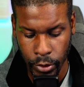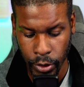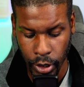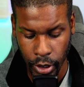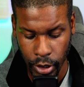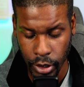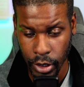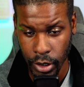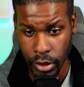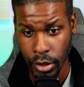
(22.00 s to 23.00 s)
in
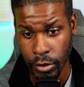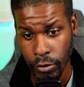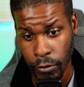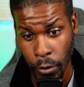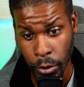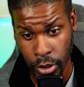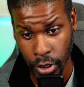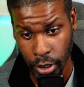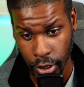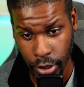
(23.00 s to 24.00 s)
these unfortunate,
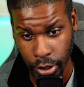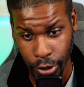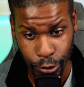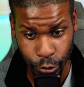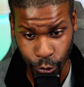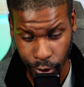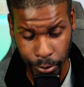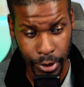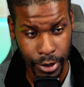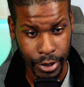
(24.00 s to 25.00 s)

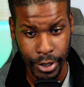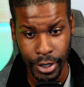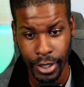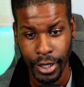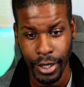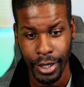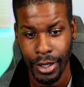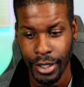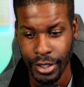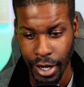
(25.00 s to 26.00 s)
troubling
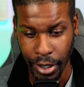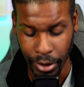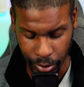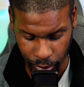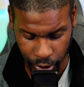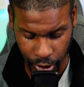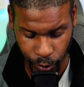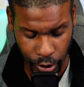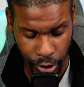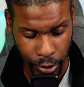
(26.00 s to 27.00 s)
times that we
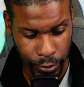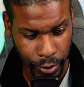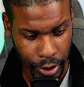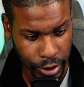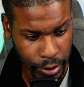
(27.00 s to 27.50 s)
all face.